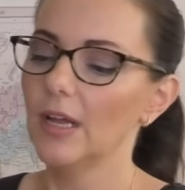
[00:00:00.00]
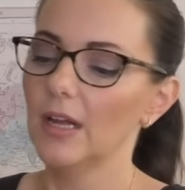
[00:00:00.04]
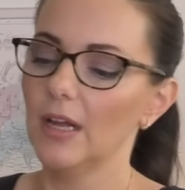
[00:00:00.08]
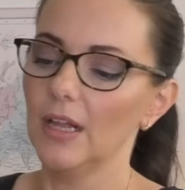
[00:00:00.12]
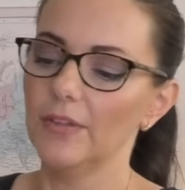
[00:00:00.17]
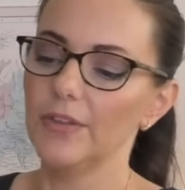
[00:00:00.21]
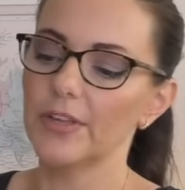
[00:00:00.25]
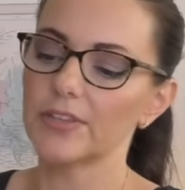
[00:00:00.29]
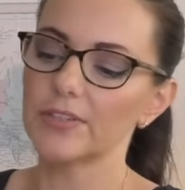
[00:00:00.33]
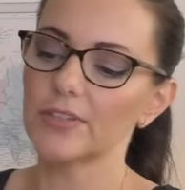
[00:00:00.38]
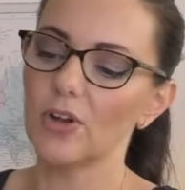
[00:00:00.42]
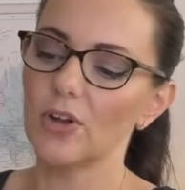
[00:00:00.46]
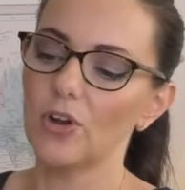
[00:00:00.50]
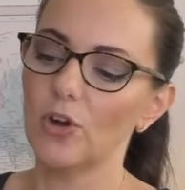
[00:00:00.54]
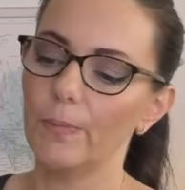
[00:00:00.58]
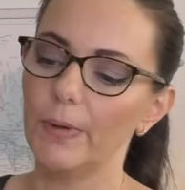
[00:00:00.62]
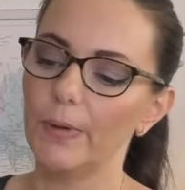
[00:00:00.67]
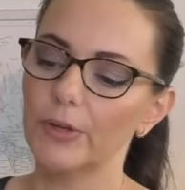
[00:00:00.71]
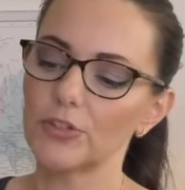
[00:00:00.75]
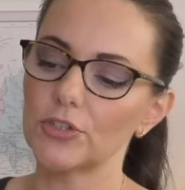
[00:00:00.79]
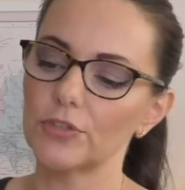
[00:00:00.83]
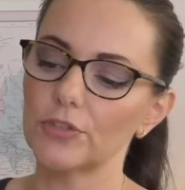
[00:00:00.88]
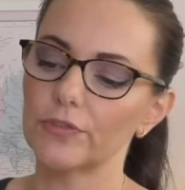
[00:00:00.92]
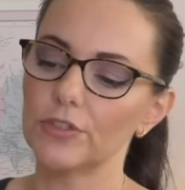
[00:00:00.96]
And there's a whole
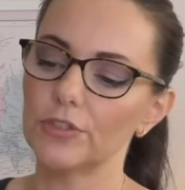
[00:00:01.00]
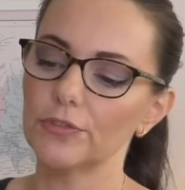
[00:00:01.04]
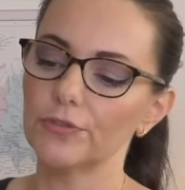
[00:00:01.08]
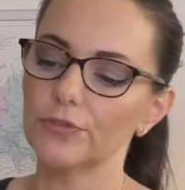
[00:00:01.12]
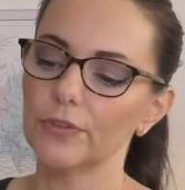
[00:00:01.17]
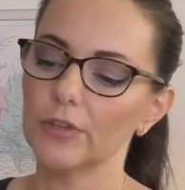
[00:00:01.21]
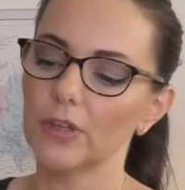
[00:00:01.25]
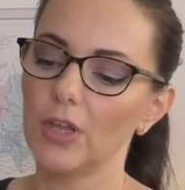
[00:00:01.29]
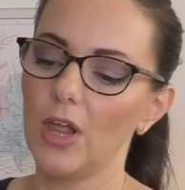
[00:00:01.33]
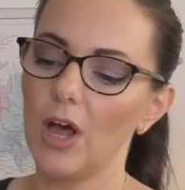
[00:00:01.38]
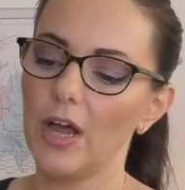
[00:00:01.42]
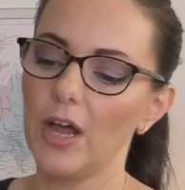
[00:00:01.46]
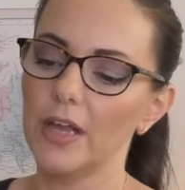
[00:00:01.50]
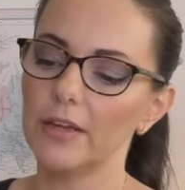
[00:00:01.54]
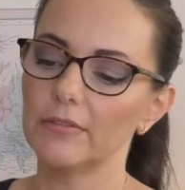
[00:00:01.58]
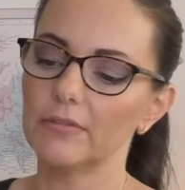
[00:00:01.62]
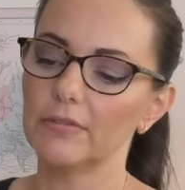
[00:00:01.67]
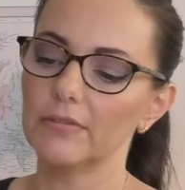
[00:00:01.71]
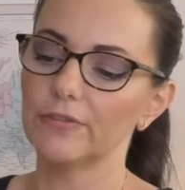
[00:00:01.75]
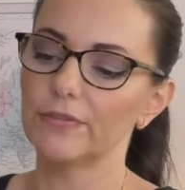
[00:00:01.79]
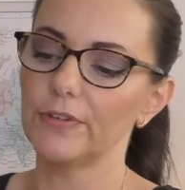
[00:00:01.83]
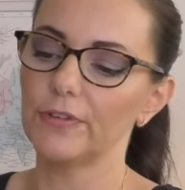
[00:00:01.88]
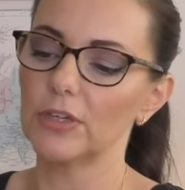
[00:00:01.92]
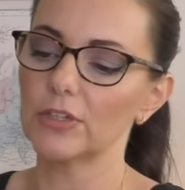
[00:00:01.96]
bunch of different light
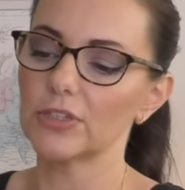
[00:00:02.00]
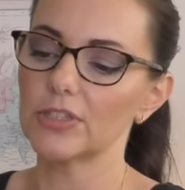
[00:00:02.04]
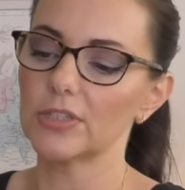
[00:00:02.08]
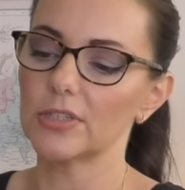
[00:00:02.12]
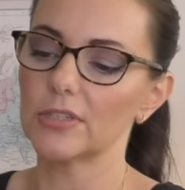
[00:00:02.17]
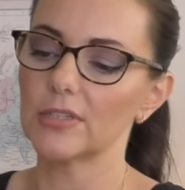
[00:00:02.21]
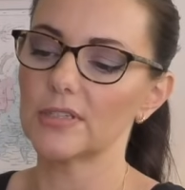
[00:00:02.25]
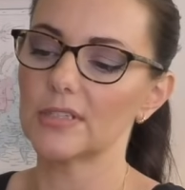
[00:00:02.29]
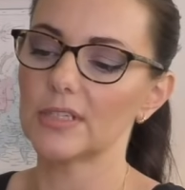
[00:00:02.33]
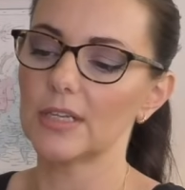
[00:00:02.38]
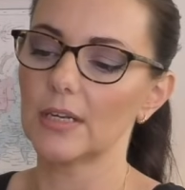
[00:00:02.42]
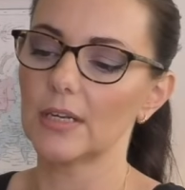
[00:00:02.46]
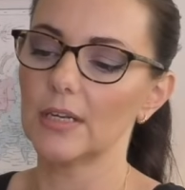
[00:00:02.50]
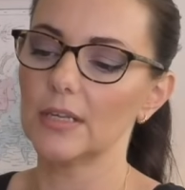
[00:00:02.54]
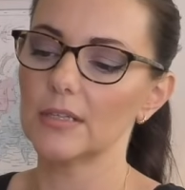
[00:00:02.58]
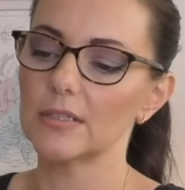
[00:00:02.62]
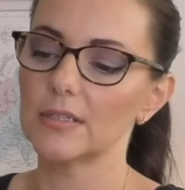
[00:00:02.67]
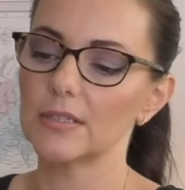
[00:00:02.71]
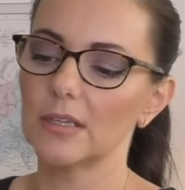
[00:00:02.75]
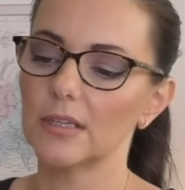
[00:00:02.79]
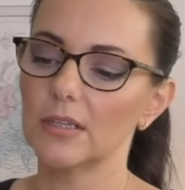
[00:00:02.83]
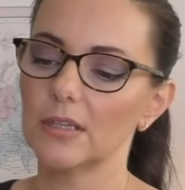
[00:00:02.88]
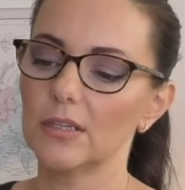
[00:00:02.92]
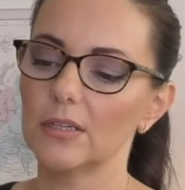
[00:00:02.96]
function settings
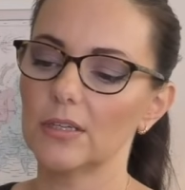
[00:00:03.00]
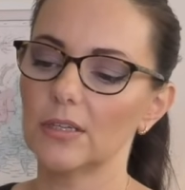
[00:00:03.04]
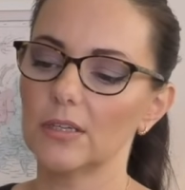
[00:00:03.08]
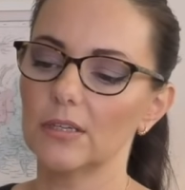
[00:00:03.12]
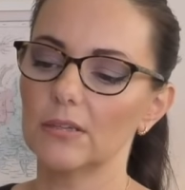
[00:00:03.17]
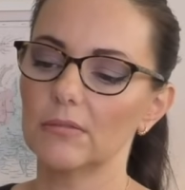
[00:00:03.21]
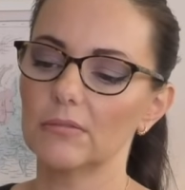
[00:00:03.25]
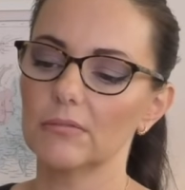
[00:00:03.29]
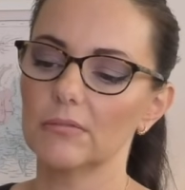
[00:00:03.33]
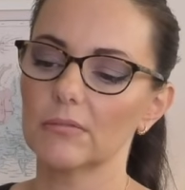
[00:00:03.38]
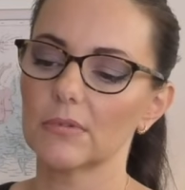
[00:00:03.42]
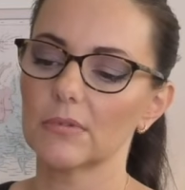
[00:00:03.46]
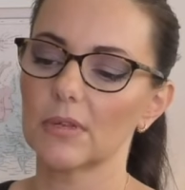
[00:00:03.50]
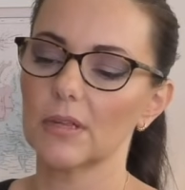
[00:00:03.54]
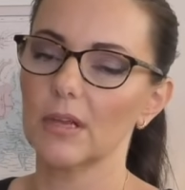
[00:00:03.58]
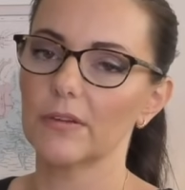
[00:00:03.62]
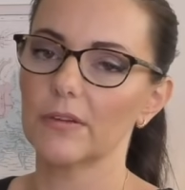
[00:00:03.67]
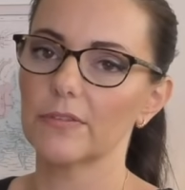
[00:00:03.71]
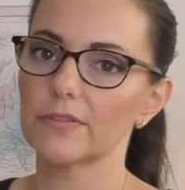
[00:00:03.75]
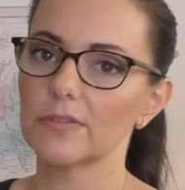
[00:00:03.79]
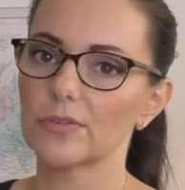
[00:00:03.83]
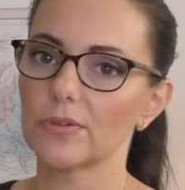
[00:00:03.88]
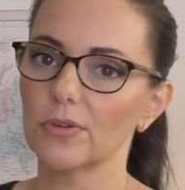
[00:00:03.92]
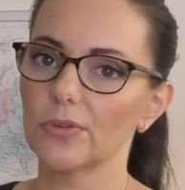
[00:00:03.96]
that you can kind
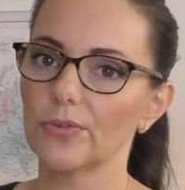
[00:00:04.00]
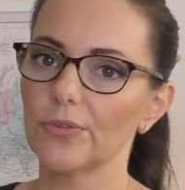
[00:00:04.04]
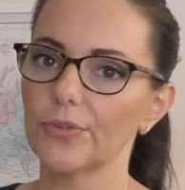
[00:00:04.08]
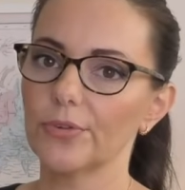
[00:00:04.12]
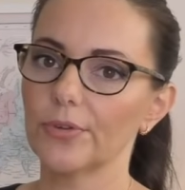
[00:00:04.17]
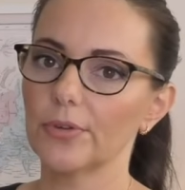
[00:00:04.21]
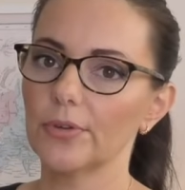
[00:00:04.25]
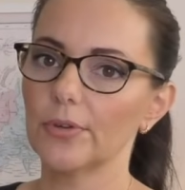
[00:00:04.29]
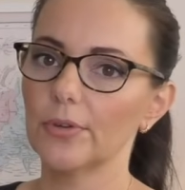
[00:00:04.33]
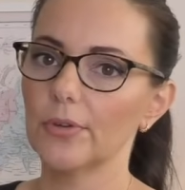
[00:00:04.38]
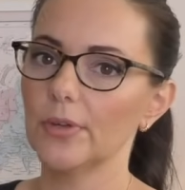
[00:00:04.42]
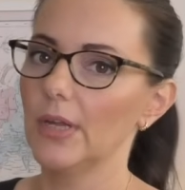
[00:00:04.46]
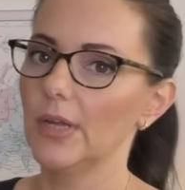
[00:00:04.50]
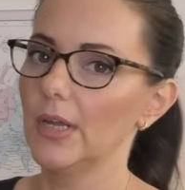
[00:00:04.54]
of scroll through.